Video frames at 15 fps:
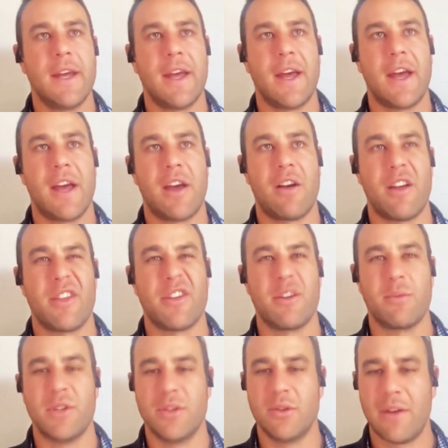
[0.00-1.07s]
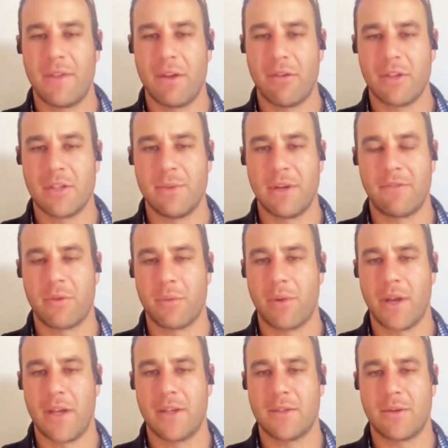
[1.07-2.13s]
I think we do have that respect from the
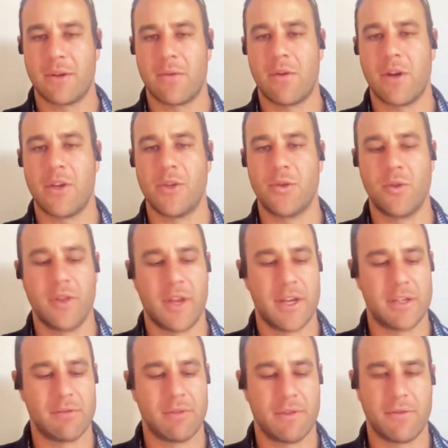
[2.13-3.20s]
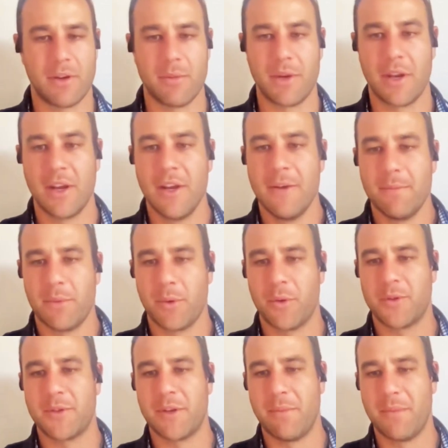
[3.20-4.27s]
players. So I quite enjoy that as a referee. But
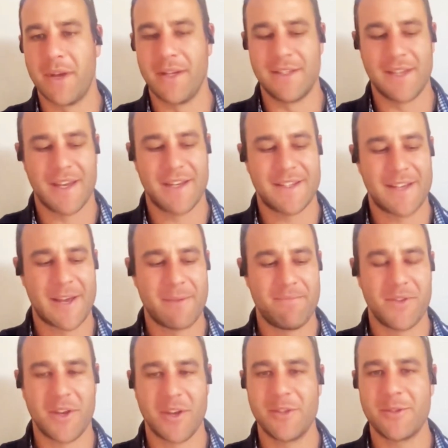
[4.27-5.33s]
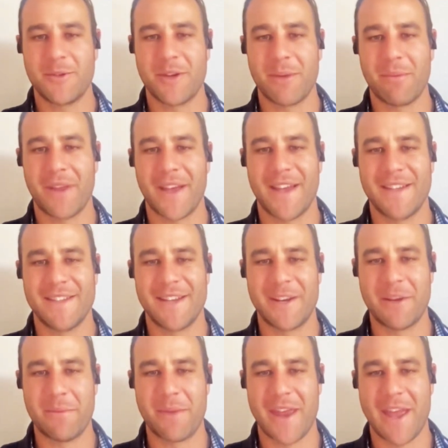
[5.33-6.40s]
also it means that you still get players that
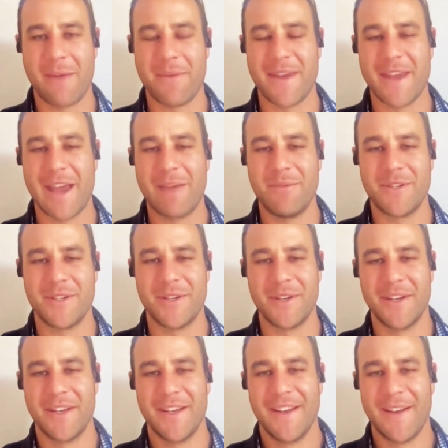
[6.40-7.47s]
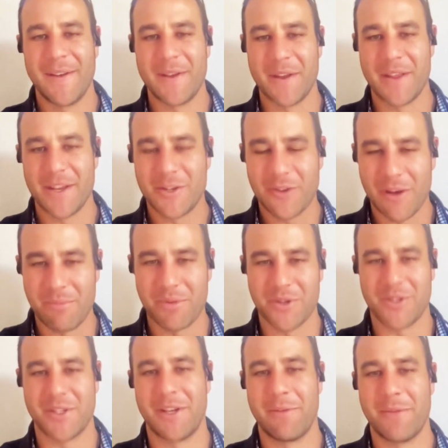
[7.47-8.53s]
no matter how many games you do, they try and
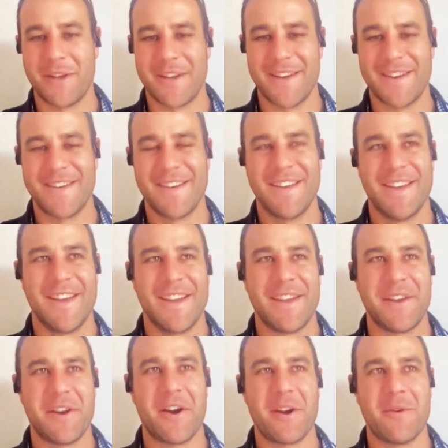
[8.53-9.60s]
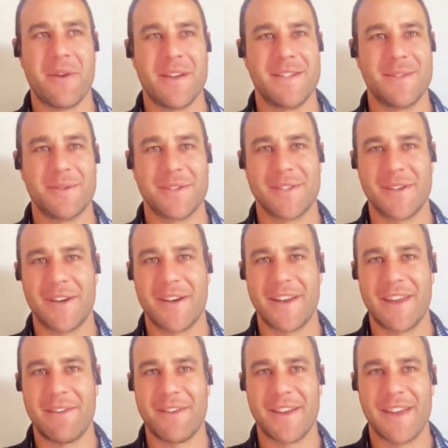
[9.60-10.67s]
push to the limit. And I always to a side
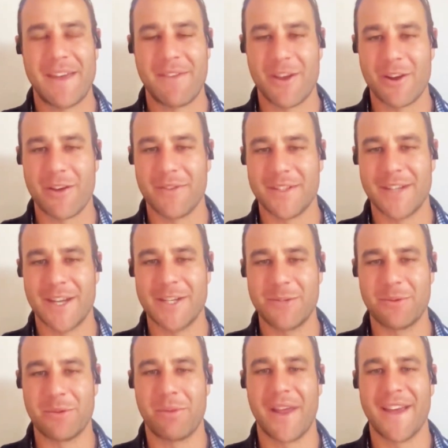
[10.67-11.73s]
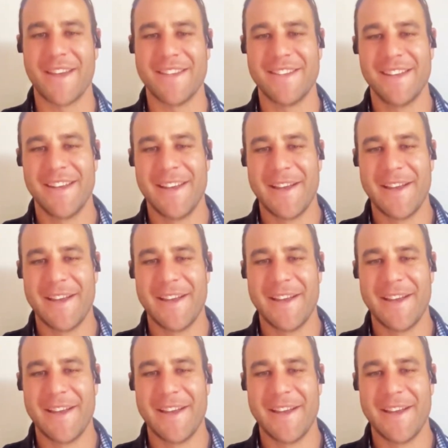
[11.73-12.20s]
have that conversation with players.